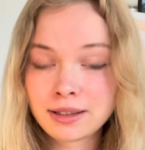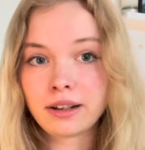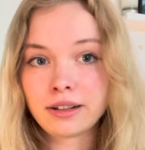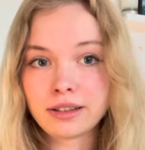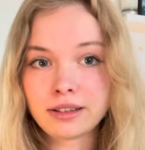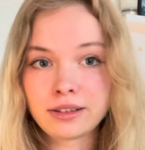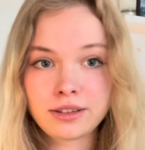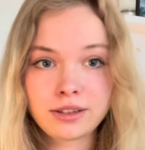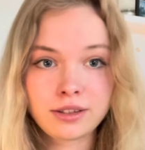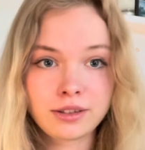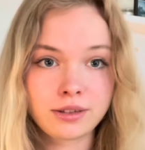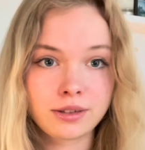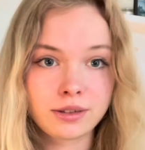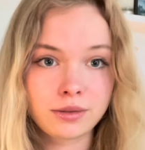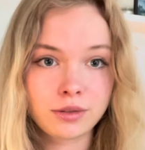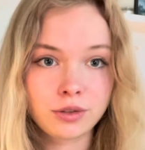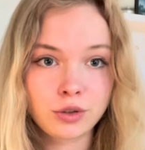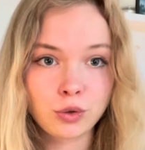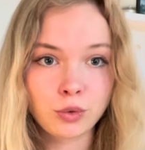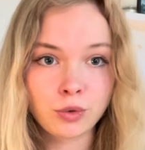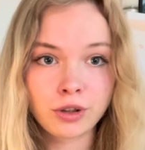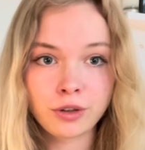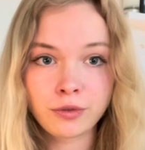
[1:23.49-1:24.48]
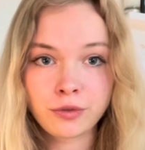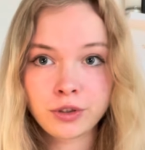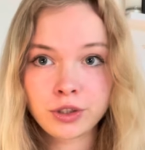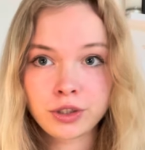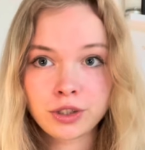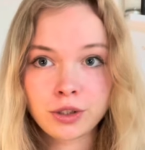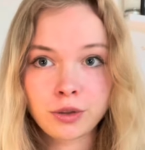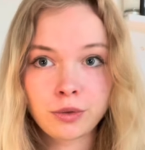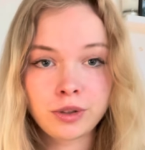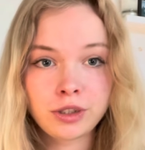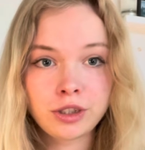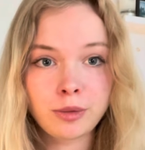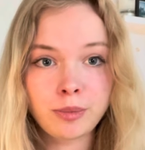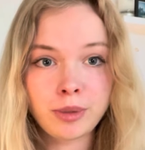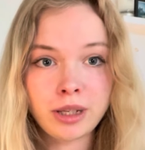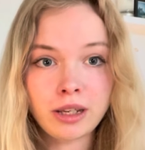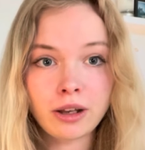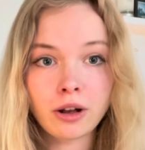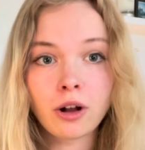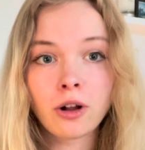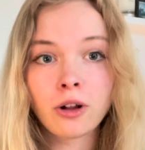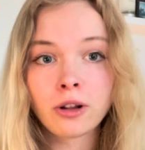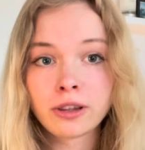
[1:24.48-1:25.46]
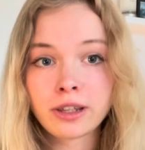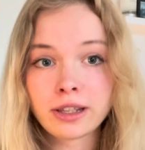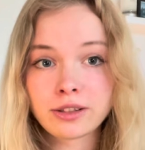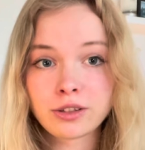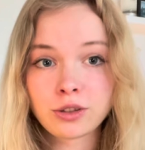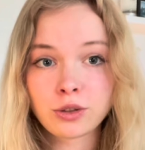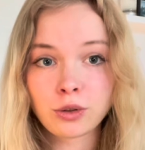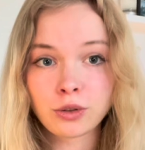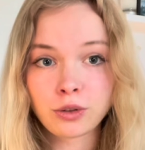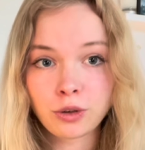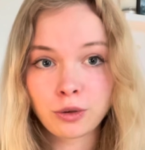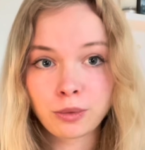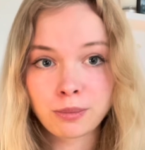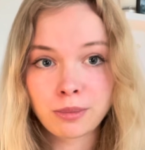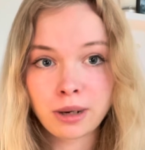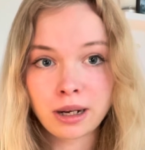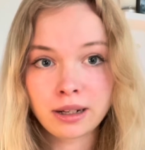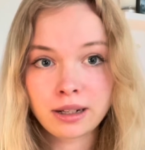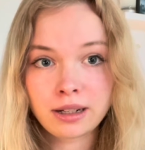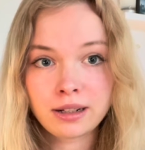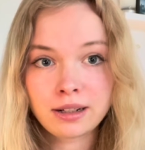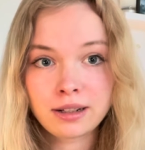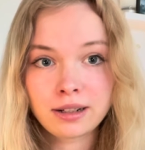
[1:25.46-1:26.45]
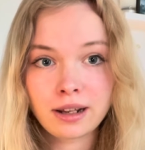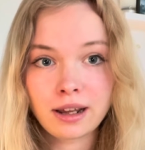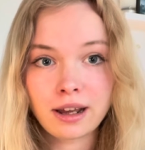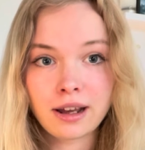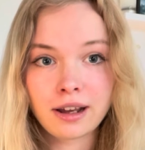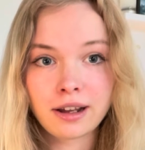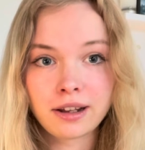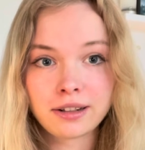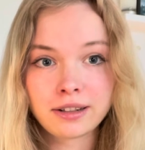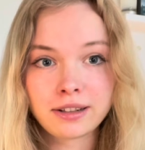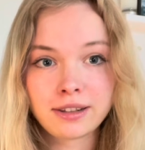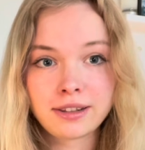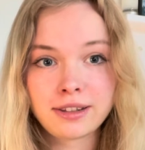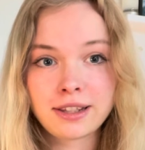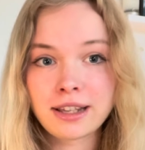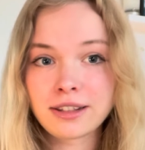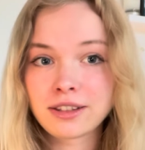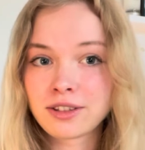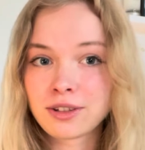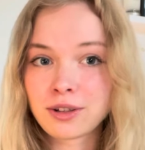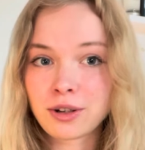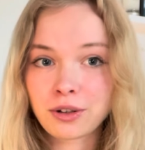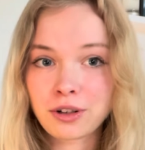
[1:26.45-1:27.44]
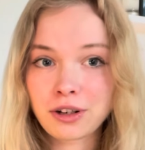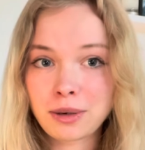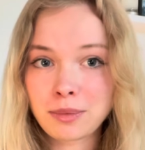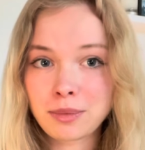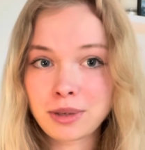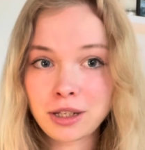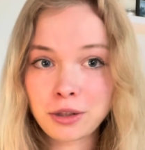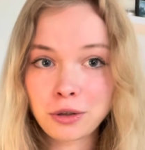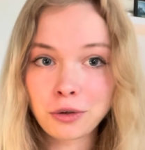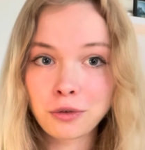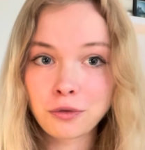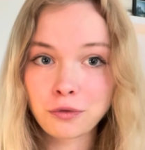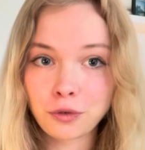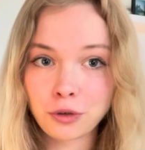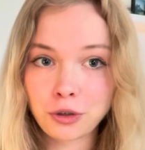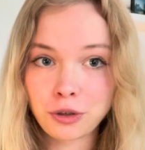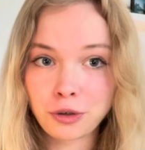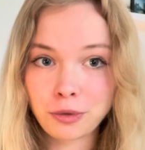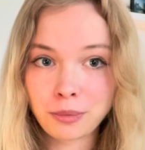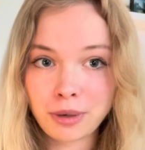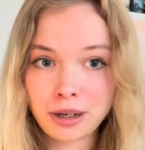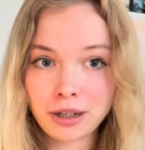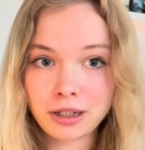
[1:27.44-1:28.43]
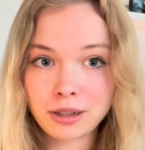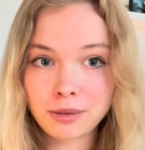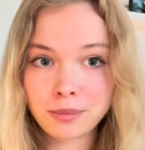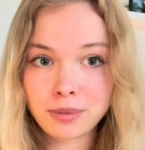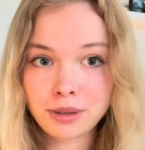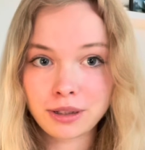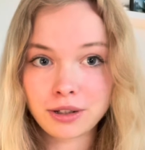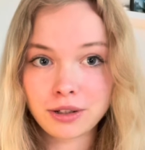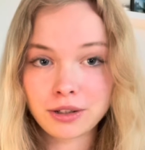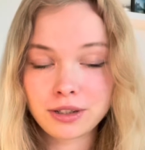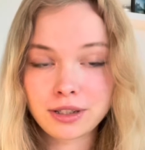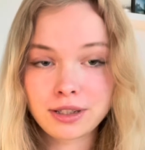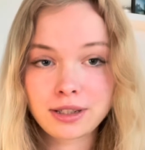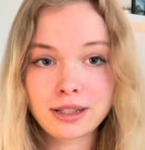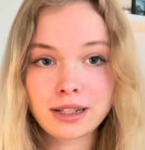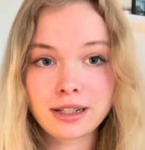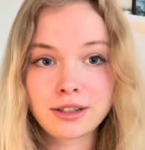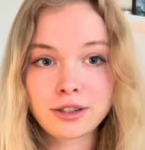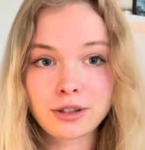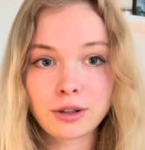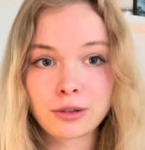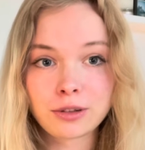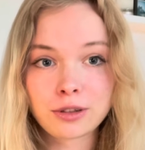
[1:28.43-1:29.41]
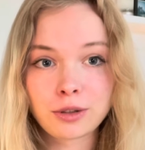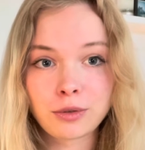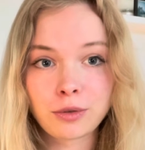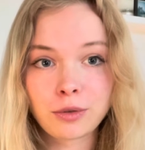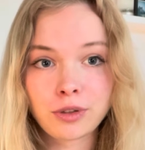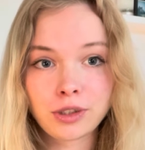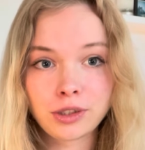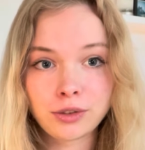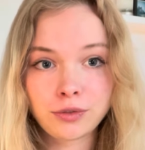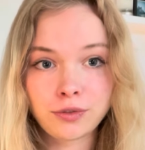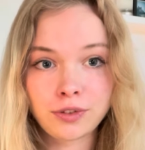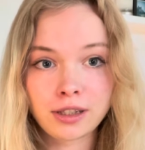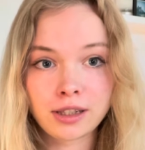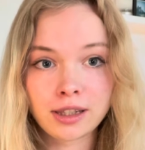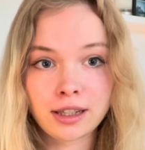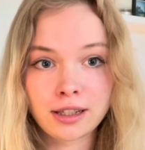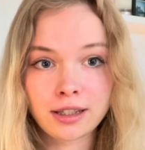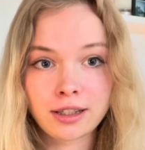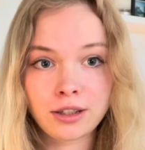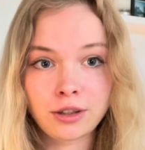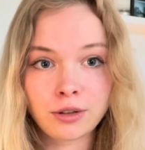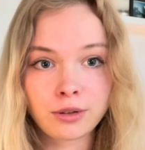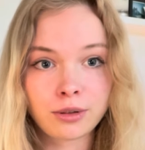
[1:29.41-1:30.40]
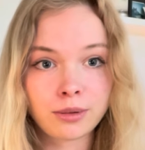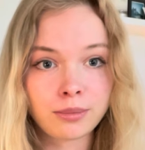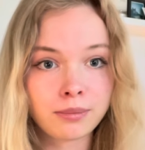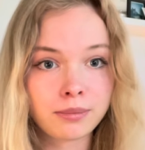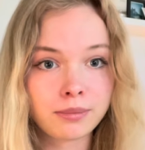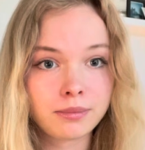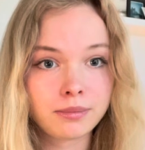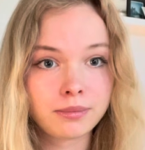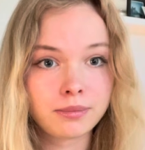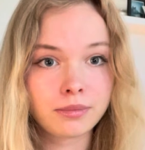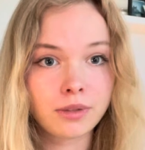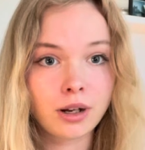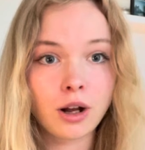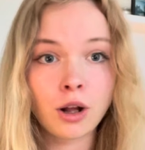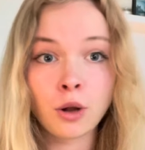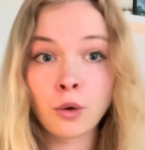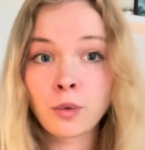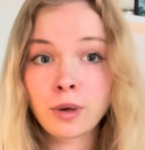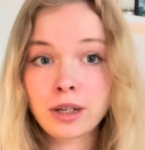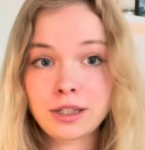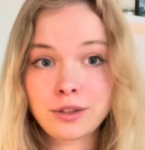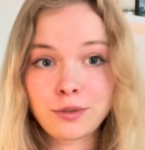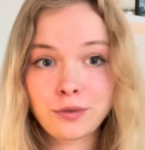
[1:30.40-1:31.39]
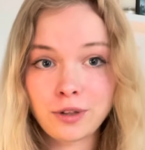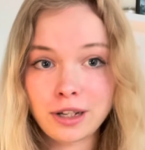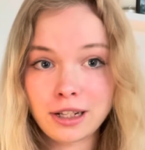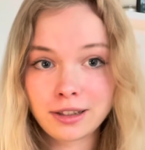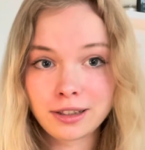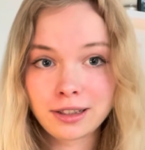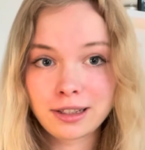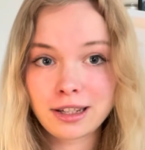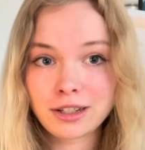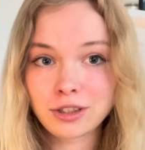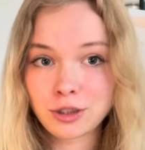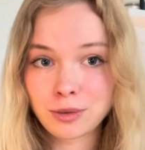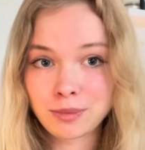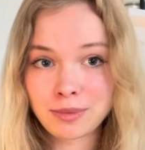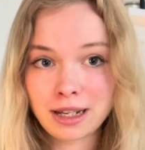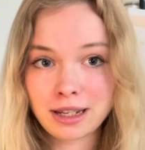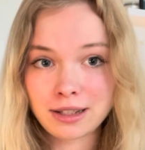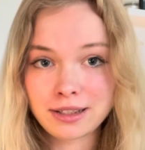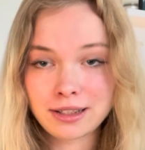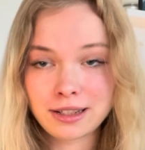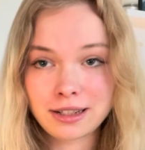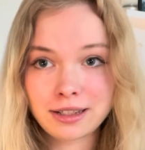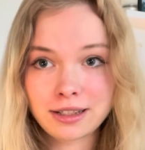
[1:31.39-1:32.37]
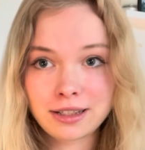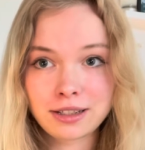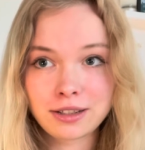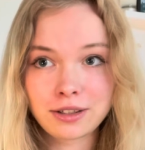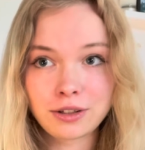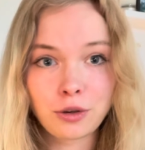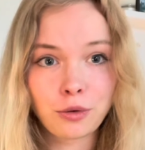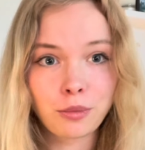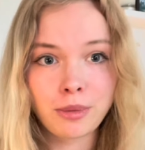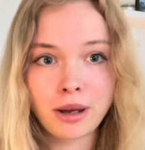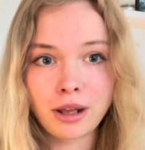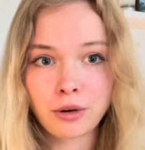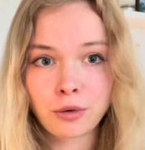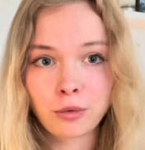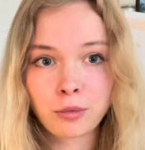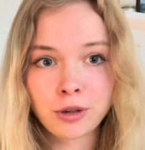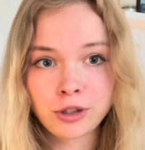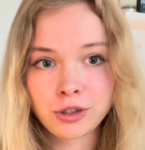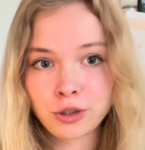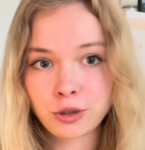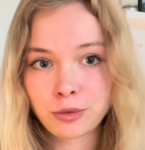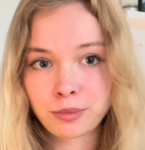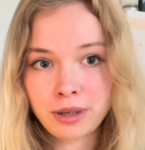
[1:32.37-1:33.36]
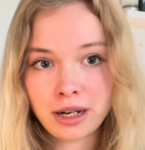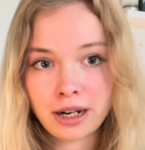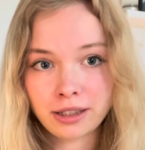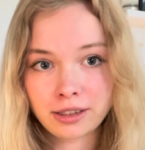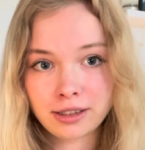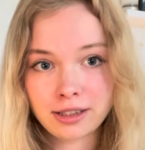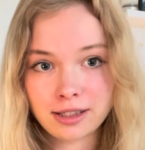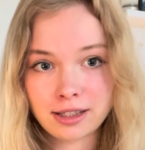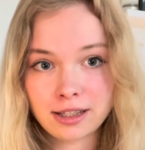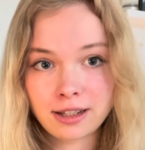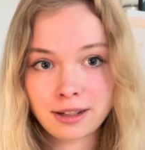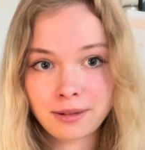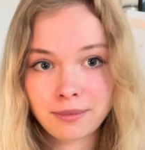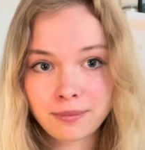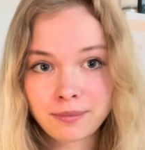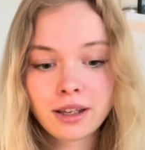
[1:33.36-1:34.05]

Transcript: it's sort of just going to be all that's on your mind, and that's not going to be good for your mind because it's also going to feel like you're always failing at gymnastics no matter what you're practicing.